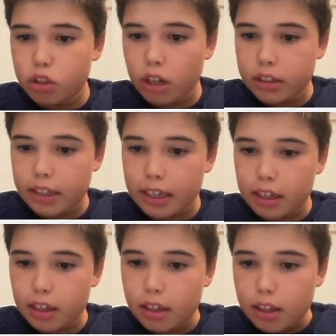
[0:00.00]
gonna
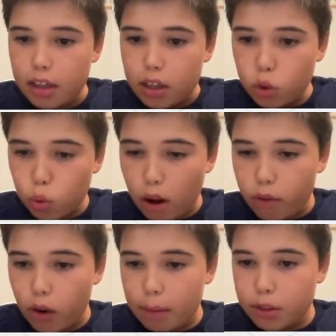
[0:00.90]
take
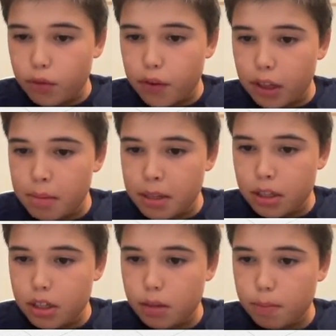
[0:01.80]
12 grams of
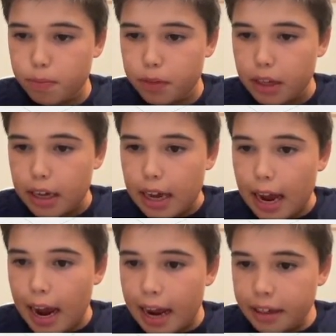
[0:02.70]
filament
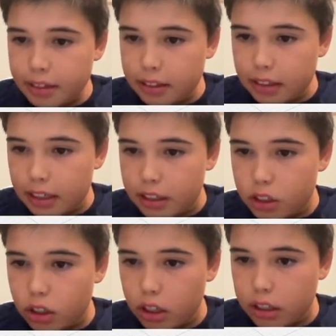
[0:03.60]
and
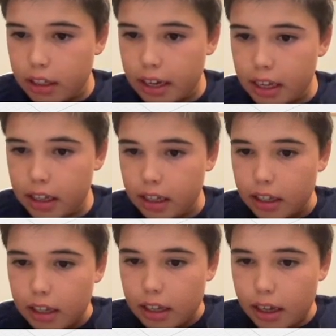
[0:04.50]
it's gonna take
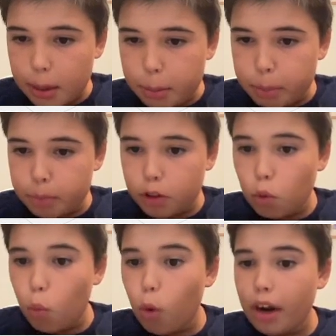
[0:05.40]
um,
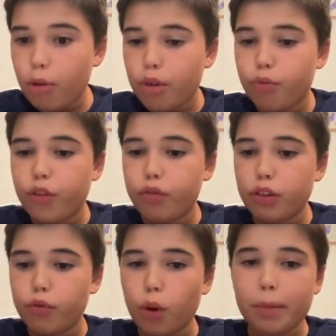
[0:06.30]
1 hour and
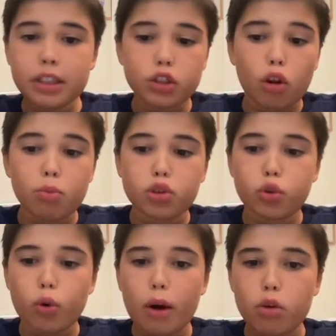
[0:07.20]
54 minutes, almost
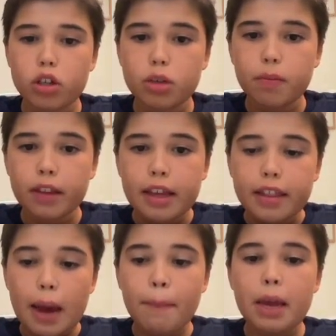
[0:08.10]
2 hours.
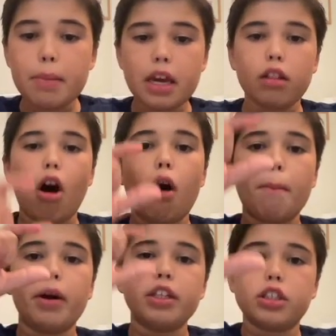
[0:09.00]
That may be a
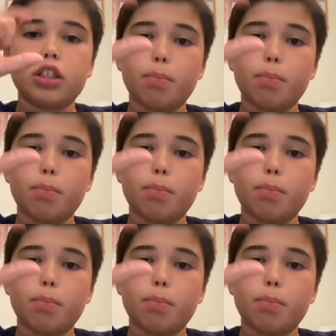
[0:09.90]
lot, but it's